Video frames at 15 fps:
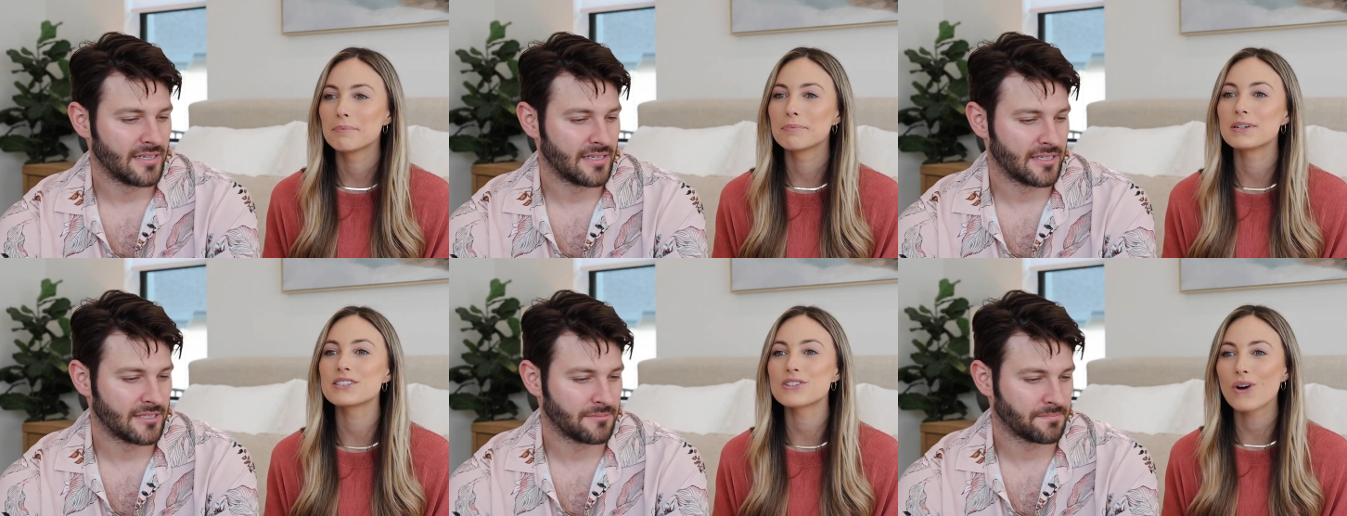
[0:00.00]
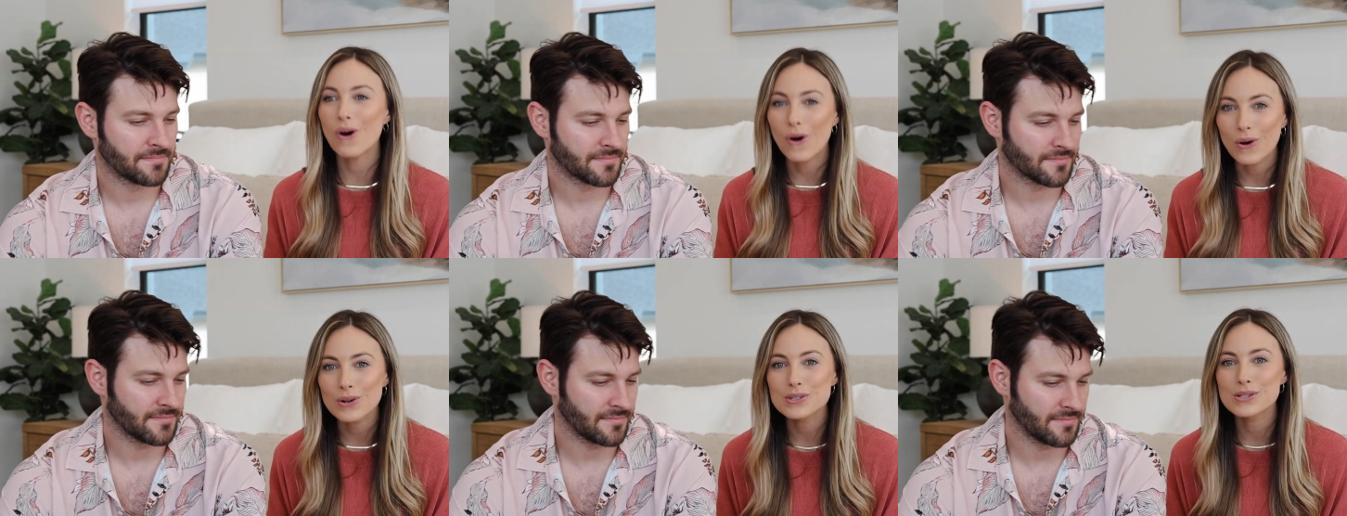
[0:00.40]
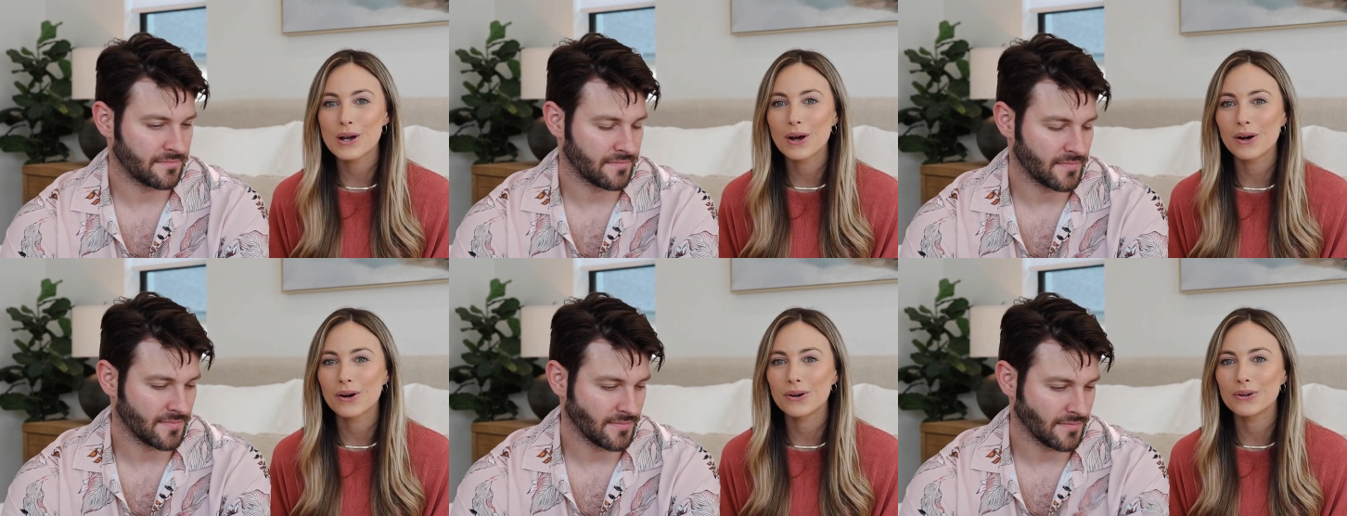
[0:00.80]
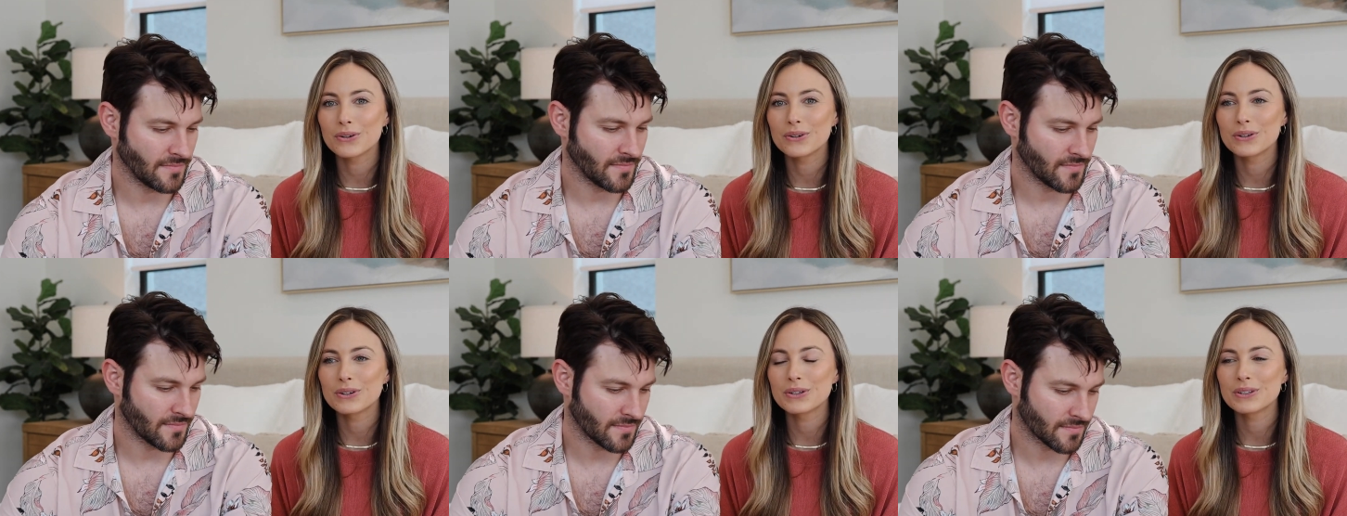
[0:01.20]
Speaker 1: but to
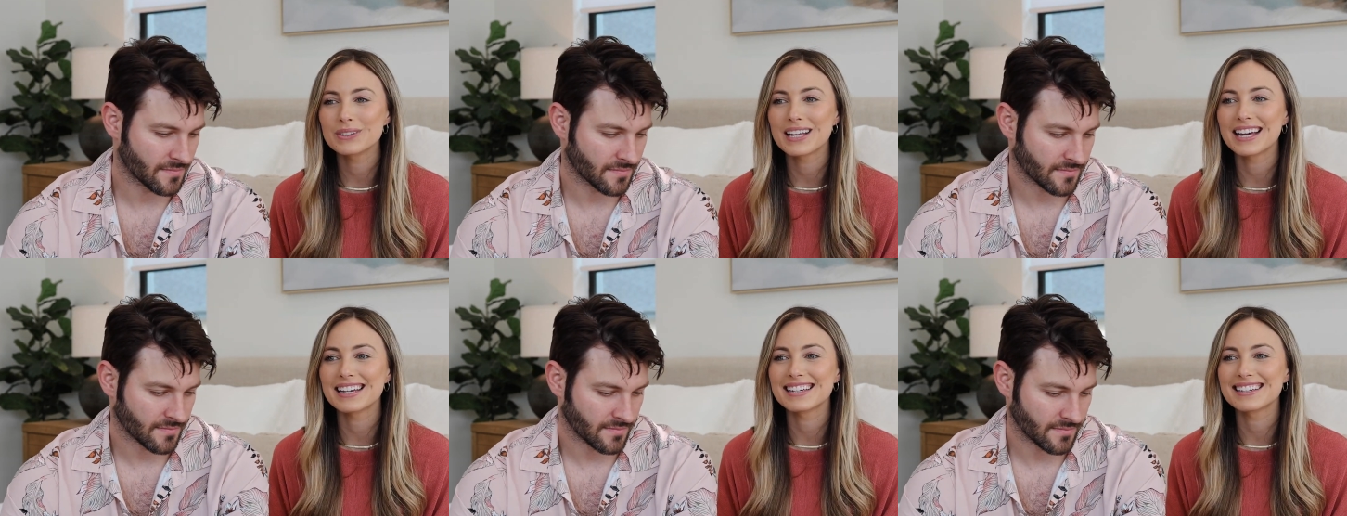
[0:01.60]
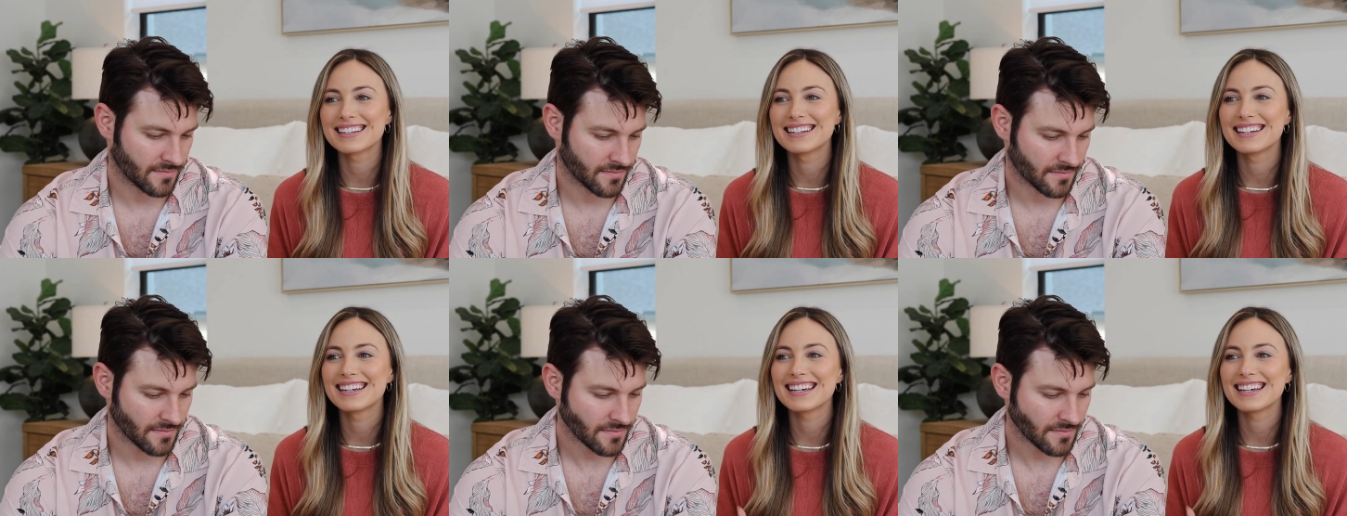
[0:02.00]
also like